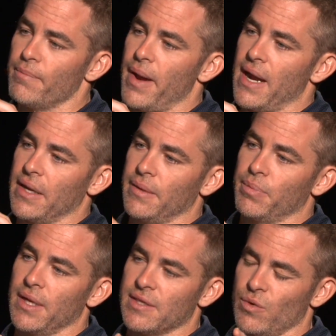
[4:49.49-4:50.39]
of Patty to
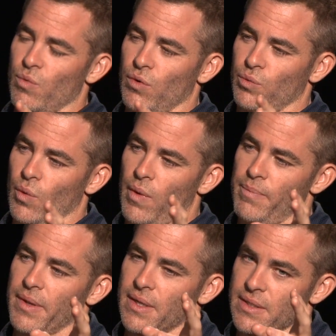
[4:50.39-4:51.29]
place it in World War I,
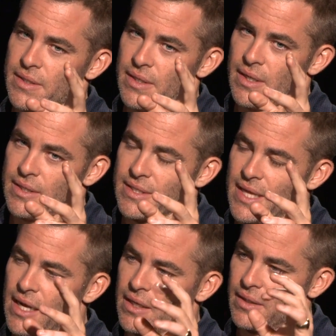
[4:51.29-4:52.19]
because
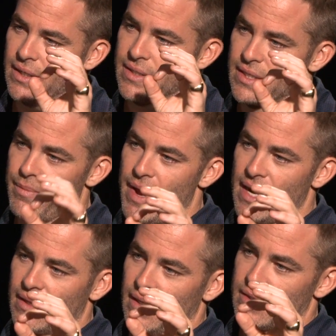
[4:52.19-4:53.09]
aesthetically and
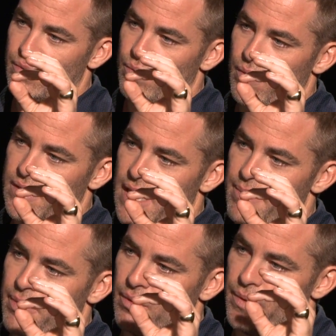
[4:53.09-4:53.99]
cinematically, it's a time
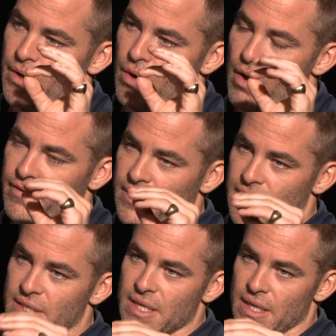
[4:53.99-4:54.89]
period we don't often
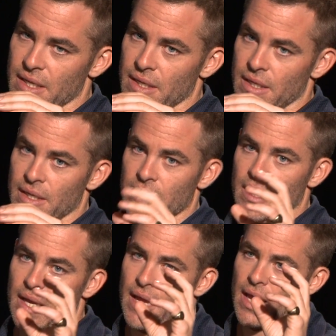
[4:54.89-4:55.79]
see.
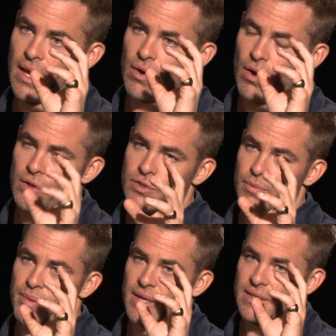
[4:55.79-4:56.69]
And also
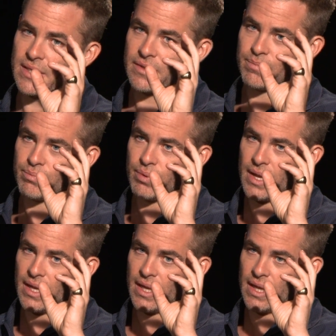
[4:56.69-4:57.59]
because it's
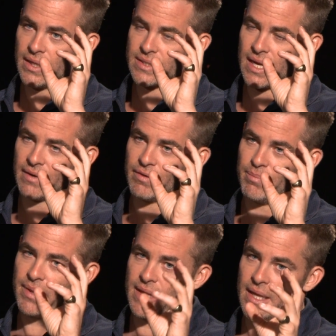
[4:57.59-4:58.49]
kind of the
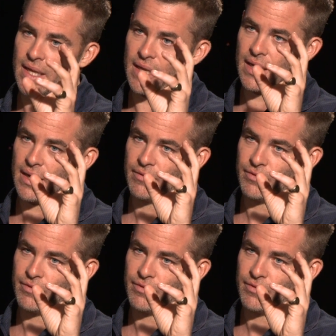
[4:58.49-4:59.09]
beginning